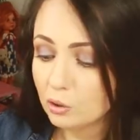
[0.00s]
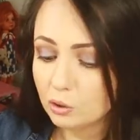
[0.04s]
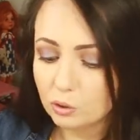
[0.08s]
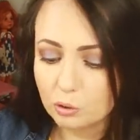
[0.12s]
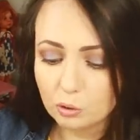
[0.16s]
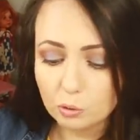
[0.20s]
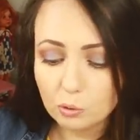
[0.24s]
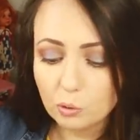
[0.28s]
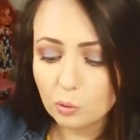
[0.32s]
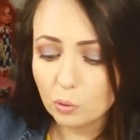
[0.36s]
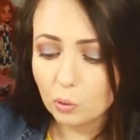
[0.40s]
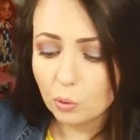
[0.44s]

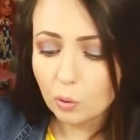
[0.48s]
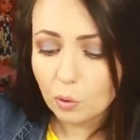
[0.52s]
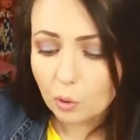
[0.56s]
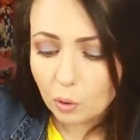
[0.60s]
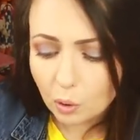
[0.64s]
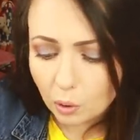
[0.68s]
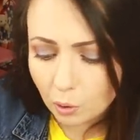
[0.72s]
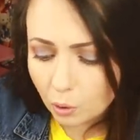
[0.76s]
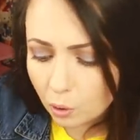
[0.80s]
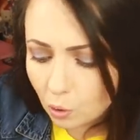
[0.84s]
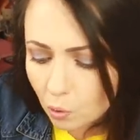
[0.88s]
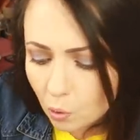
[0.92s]
to
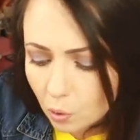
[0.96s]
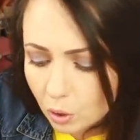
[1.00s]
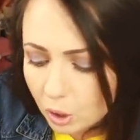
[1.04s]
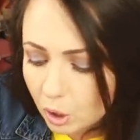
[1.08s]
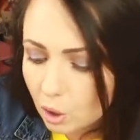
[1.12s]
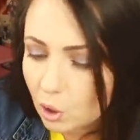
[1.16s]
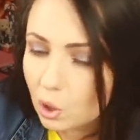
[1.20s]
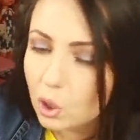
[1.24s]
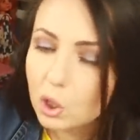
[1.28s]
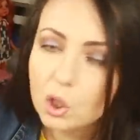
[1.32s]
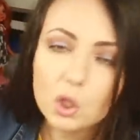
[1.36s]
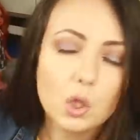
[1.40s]

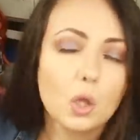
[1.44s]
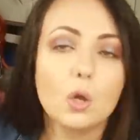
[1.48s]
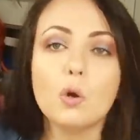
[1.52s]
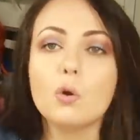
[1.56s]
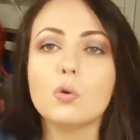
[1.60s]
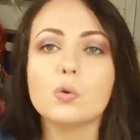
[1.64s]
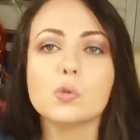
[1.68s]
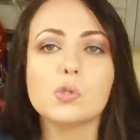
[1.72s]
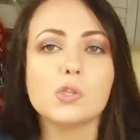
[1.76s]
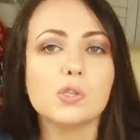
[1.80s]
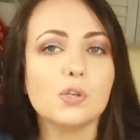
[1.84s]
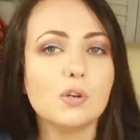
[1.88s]
look
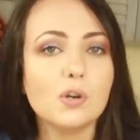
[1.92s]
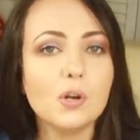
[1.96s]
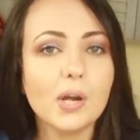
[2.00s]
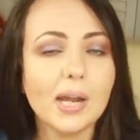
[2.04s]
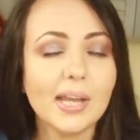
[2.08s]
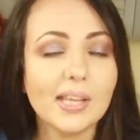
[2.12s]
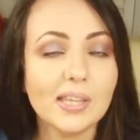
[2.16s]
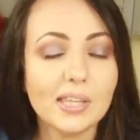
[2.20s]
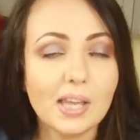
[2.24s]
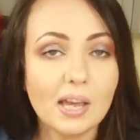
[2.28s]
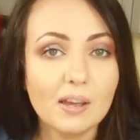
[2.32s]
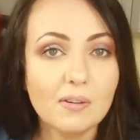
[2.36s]
closer
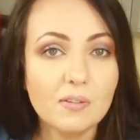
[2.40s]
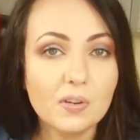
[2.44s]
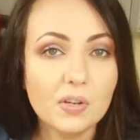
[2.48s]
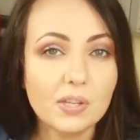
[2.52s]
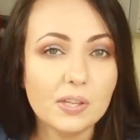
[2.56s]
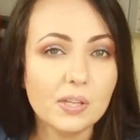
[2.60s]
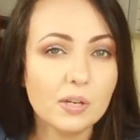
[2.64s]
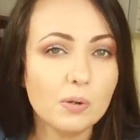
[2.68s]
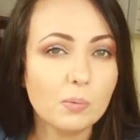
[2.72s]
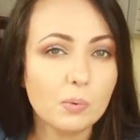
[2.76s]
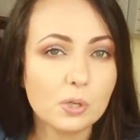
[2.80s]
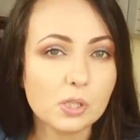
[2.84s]
at
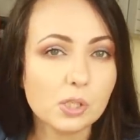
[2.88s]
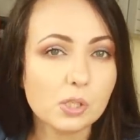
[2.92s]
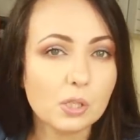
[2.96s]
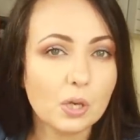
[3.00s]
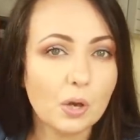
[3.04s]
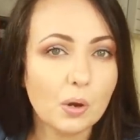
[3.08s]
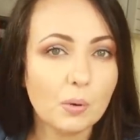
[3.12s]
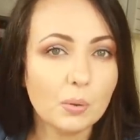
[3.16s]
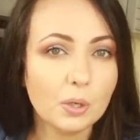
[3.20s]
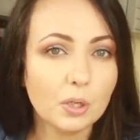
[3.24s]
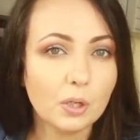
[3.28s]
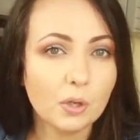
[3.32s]
everything what's
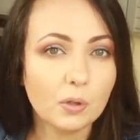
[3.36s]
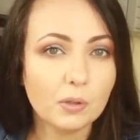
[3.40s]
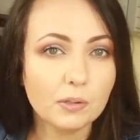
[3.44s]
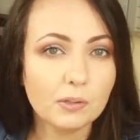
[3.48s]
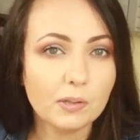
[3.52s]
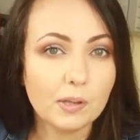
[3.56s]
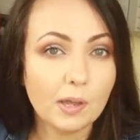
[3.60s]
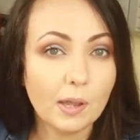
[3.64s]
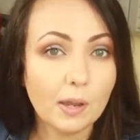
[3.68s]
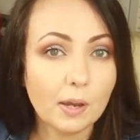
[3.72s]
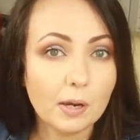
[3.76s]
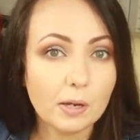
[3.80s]
going
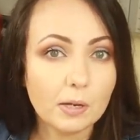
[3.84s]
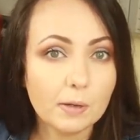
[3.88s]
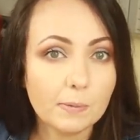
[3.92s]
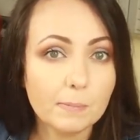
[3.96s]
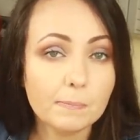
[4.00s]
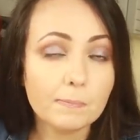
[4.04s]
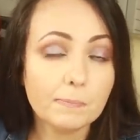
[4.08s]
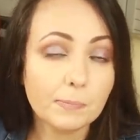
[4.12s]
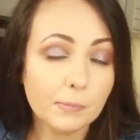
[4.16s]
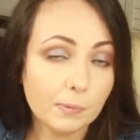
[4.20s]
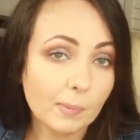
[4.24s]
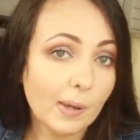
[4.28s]
on there?
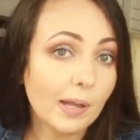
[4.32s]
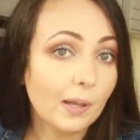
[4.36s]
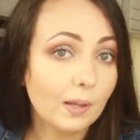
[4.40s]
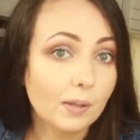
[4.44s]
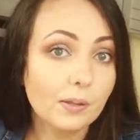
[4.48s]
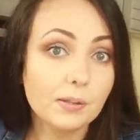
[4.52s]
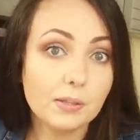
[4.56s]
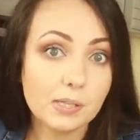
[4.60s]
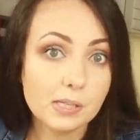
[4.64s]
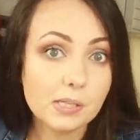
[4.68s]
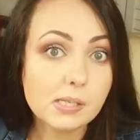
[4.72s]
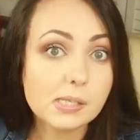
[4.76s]

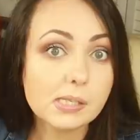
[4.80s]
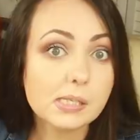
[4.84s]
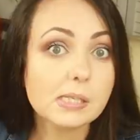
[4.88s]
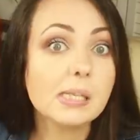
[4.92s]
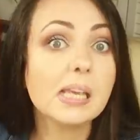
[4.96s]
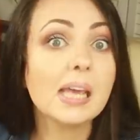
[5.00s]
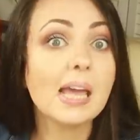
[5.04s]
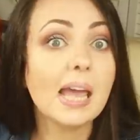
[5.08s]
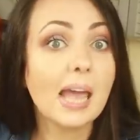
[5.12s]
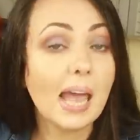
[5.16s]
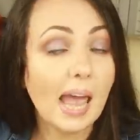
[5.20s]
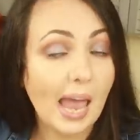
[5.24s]
Well, this
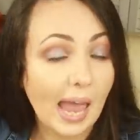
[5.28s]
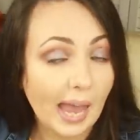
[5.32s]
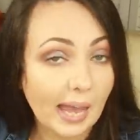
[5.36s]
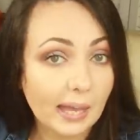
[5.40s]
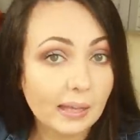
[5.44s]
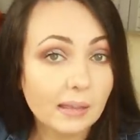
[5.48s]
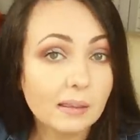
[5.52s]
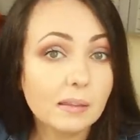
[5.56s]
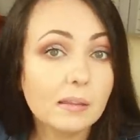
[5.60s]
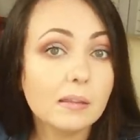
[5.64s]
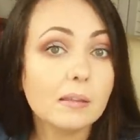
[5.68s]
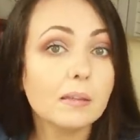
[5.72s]

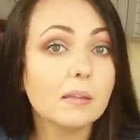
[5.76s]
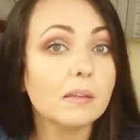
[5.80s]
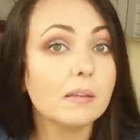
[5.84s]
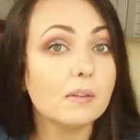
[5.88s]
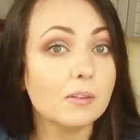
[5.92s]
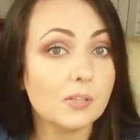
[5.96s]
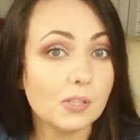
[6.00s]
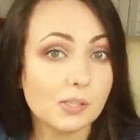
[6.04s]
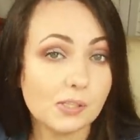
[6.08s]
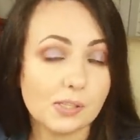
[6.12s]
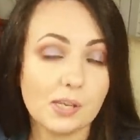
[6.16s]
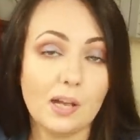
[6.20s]
end
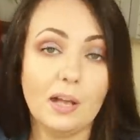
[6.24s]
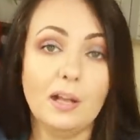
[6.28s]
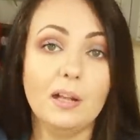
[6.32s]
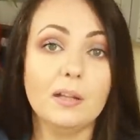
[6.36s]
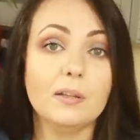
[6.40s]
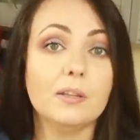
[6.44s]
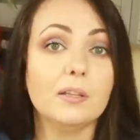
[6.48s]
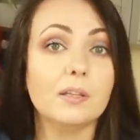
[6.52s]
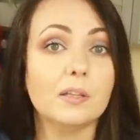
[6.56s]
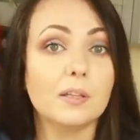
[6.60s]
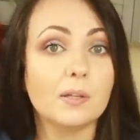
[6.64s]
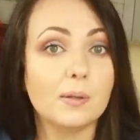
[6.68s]

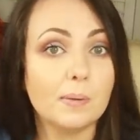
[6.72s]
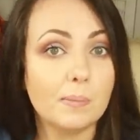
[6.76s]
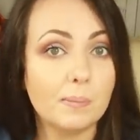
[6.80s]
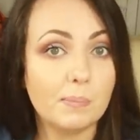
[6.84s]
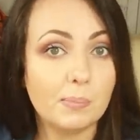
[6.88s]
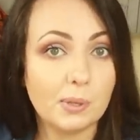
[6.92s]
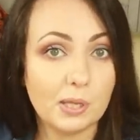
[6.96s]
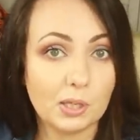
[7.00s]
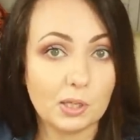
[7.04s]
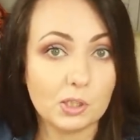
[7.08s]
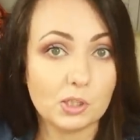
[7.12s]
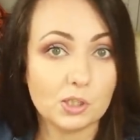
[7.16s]
result
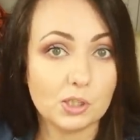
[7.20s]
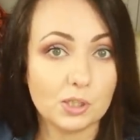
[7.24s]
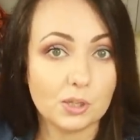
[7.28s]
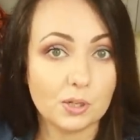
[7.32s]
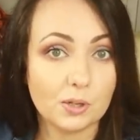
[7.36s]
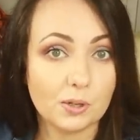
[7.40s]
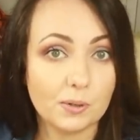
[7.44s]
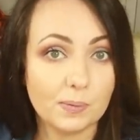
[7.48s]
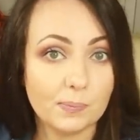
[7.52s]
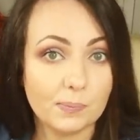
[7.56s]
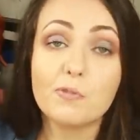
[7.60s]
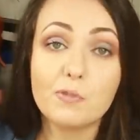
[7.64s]

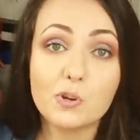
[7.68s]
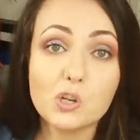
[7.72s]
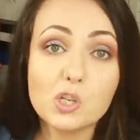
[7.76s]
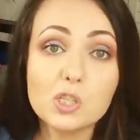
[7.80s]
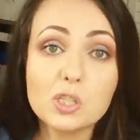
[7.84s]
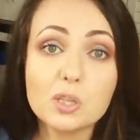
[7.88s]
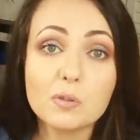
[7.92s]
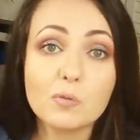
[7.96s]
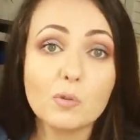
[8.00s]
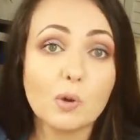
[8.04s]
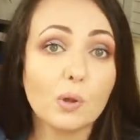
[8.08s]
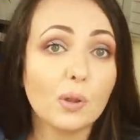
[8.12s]
picture.
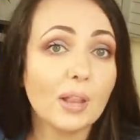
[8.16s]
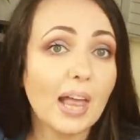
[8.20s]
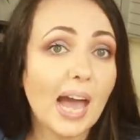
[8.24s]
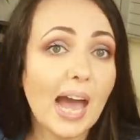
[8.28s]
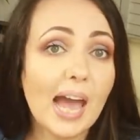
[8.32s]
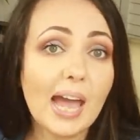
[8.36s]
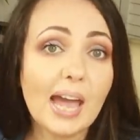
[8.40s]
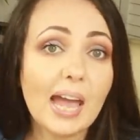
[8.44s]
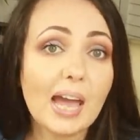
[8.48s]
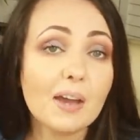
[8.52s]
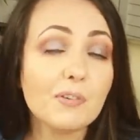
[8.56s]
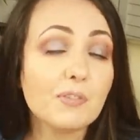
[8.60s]
First of all,
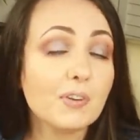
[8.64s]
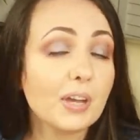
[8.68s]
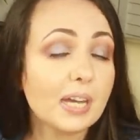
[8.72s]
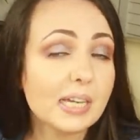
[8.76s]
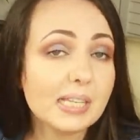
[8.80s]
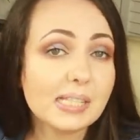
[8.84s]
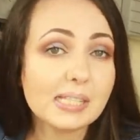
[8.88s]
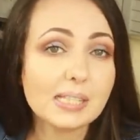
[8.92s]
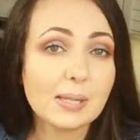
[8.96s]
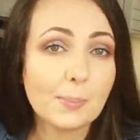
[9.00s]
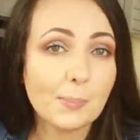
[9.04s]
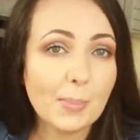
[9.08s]
I have
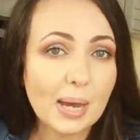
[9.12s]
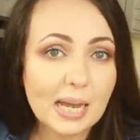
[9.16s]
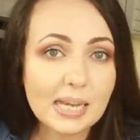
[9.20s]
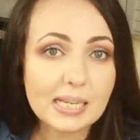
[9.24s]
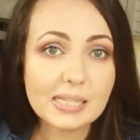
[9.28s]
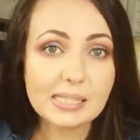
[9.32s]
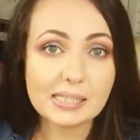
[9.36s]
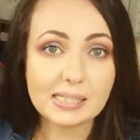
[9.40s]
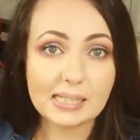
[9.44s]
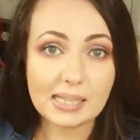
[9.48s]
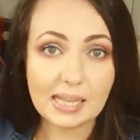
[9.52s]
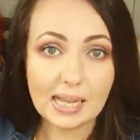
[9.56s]

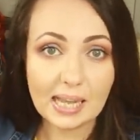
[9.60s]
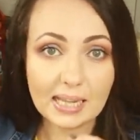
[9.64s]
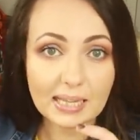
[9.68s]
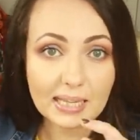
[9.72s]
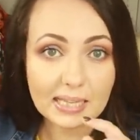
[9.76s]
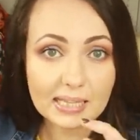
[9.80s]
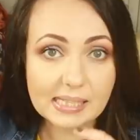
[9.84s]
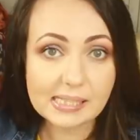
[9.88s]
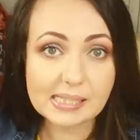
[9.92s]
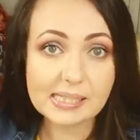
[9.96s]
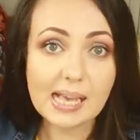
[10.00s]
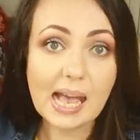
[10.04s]
customized an
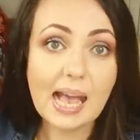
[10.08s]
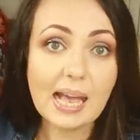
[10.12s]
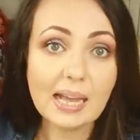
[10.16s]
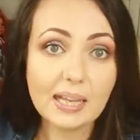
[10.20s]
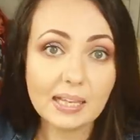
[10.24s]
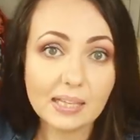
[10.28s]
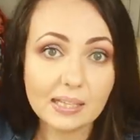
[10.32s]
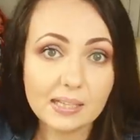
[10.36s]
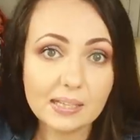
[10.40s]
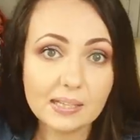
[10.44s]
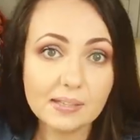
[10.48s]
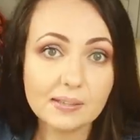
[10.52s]

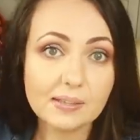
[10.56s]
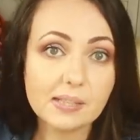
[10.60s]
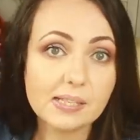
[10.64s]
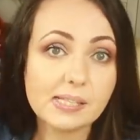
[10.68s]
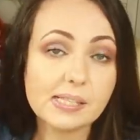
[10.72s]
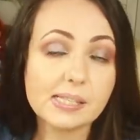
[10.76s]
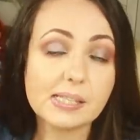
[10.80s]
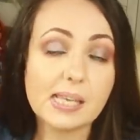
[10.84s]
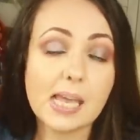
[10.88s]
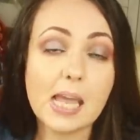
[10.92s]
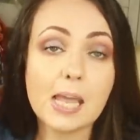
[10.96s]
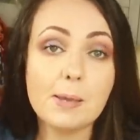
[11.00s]
exactly the
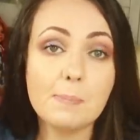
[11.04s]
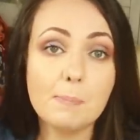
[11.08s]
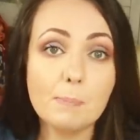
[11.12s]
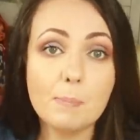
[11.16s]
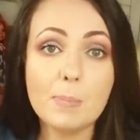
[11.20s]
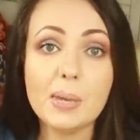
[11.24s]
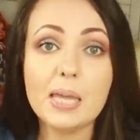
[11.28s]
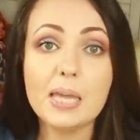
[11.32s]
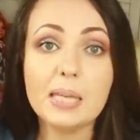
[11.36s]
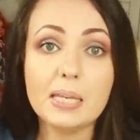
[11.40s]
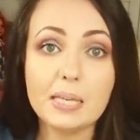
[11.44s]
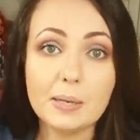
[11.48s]

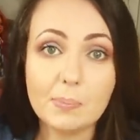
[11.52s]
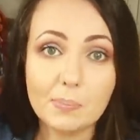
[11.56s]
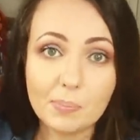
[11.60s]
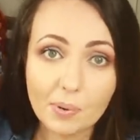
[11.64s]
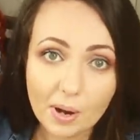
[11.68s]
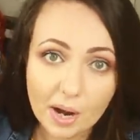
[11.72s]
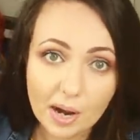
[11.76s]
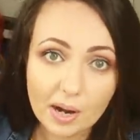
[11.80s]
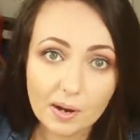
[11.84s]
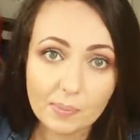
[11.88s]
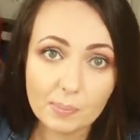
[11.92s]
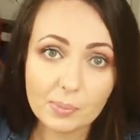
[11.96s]
same mini
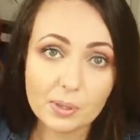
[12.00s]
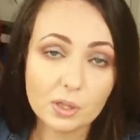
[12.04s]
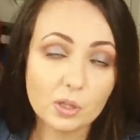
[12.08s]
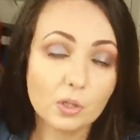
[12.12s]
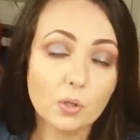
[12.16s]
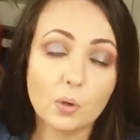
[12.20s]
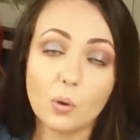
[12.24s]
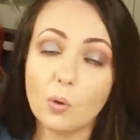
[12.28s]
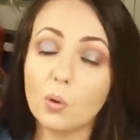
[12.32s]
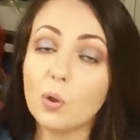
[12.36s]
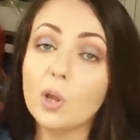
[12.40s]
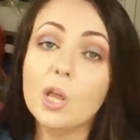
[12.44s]
Barbie
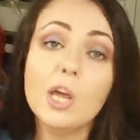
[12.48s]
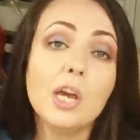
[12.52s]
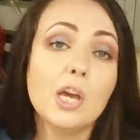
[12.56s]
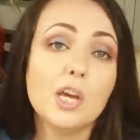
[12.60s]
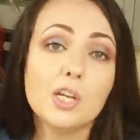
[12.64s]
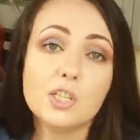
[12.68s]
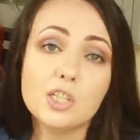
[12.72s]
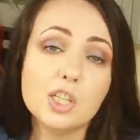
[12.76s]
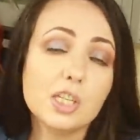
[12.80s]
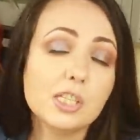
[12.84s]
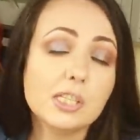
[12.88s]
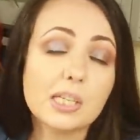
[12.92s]
doll
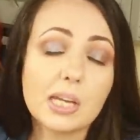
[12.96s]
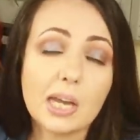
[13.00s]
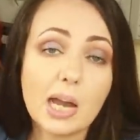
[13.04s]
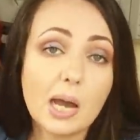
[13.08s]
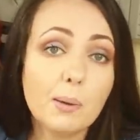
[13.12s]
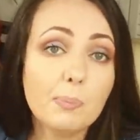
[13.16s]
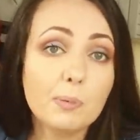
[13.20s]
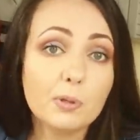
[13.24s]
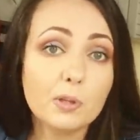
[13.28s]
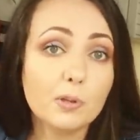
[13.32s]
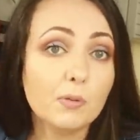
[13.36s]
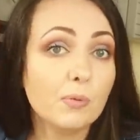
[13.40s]
just a
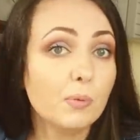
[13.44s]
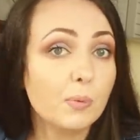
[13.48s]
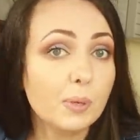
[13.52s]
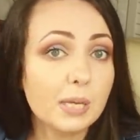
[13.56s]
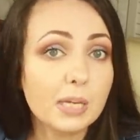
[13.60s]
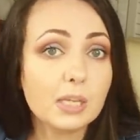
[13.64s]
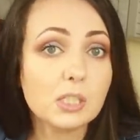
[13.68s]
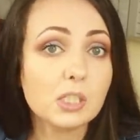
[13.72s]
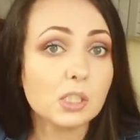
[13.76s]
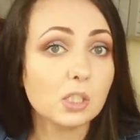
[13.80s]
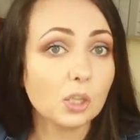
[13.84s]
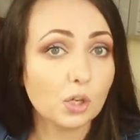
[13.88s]
couple of
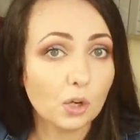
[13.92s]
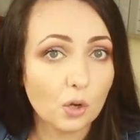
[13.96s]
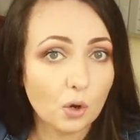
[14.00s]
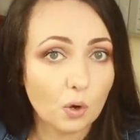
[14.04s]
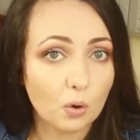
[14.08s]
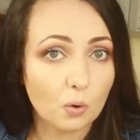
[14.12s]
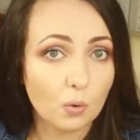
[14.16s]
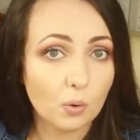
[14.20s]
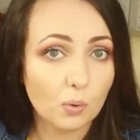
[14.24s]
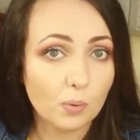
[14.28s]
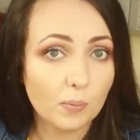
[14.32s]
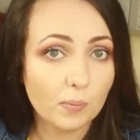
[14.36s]
weeks
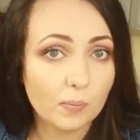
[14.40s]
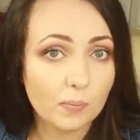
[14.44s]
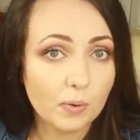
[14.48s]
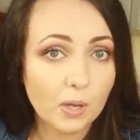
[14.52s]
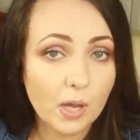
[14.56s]
ago.